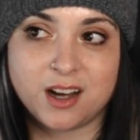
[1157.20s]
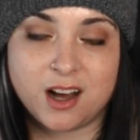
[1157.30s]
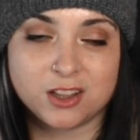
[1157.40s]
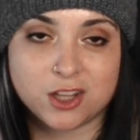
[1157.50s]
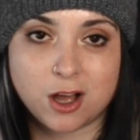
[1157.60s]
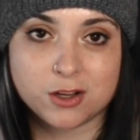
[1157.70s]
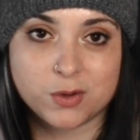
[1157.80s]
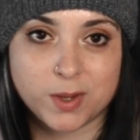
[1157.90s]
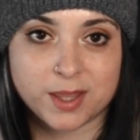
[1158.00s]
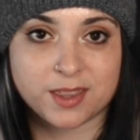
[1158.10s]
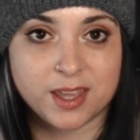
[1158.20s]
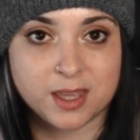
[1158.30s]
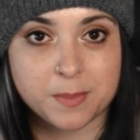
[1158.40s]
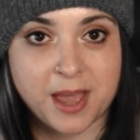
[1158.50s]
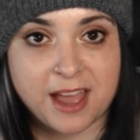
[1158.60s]
along with
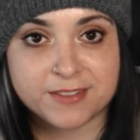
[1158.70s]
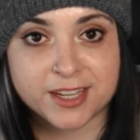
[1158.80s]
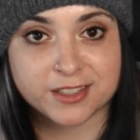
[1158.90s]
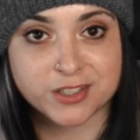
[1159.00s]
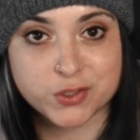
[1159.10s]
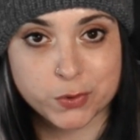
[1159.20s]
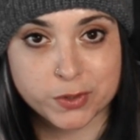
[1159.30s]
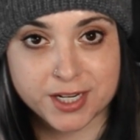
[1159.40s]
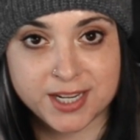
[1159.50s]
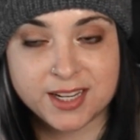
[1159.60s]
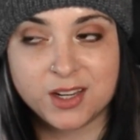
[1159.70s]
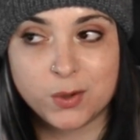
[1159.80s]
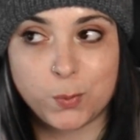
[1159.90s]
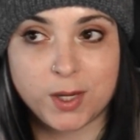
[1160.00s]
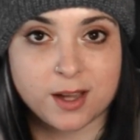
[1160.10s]
him having a story,
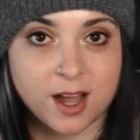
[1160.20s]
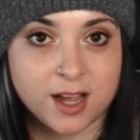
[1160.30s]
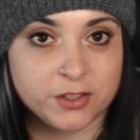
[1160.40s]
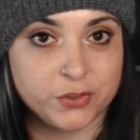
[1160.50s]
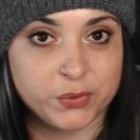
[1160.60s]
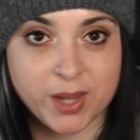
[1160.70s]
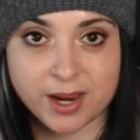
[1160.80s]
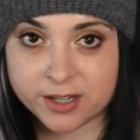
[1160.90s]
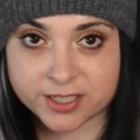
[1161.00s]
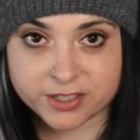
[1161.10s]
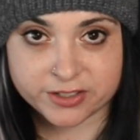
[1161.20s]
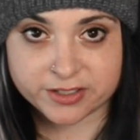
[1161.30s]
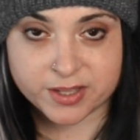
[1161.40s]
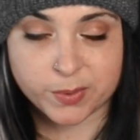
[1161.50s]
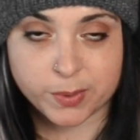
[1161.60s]
we got new
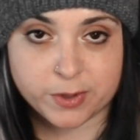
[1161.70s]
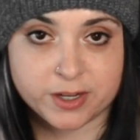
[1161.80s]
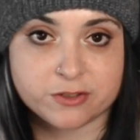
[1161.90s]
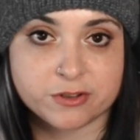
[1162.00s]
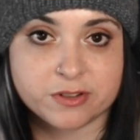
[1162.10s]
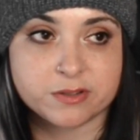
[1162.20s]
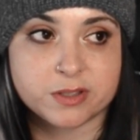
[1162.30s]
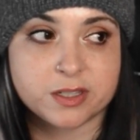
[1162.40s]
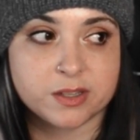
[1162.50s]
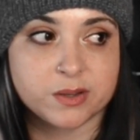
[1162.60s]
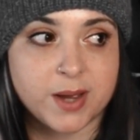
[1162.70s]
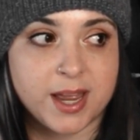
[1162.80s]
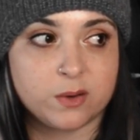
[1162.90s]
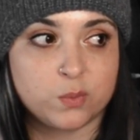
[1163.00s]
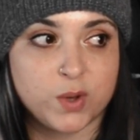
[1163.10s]
characters that we were introduced to.
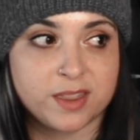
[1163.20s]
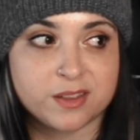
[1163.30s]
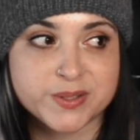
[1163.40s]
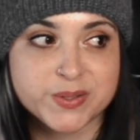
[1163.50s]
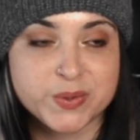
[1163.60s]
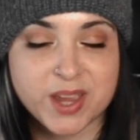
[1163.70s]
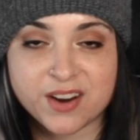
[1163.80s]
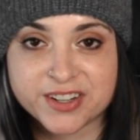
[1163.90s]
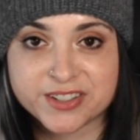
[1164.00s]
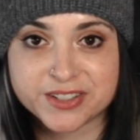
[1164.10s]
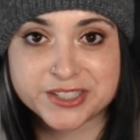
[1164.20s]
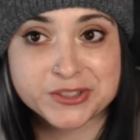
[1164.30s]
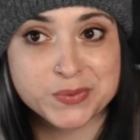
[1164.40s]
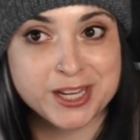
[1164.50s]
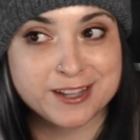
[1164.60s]
And with those new characters,
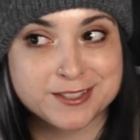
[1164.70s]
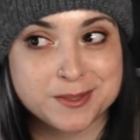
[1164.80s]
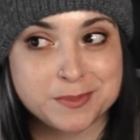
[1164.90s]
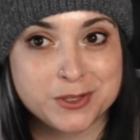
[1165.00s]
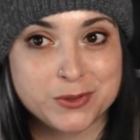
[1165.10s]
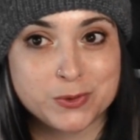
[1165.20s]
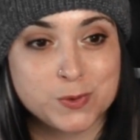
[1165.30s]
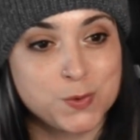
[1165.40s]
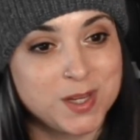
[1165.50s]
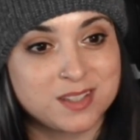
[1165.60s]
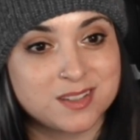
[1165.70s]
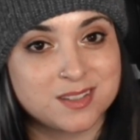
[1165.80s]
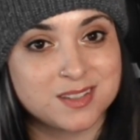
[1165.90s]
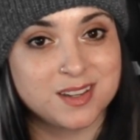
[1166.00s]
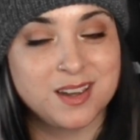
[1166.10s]
we got some new
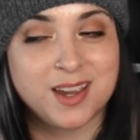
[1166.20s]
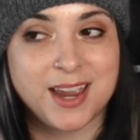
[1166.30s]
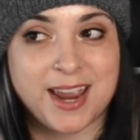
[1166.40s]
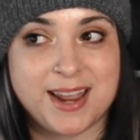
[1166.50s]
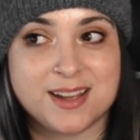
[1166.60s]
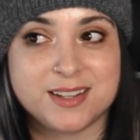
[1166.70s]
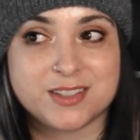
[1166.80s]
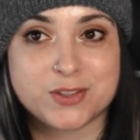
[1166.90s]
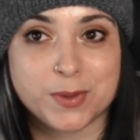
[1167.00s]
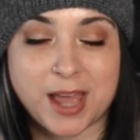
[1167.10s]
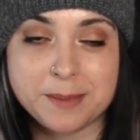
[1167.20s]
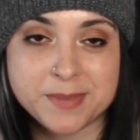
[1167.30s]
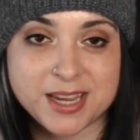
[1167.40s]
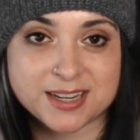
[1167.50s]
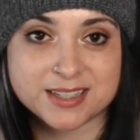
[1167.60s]
twists. And so that
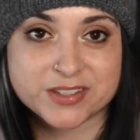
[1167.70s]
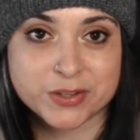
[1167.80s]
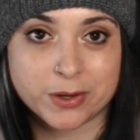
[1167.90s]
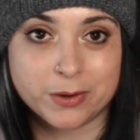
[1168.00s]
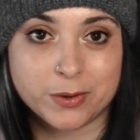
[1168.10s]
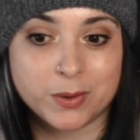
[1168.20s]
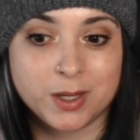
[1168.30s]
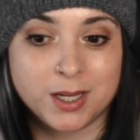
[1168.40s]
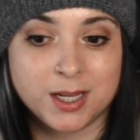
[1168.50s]
made it so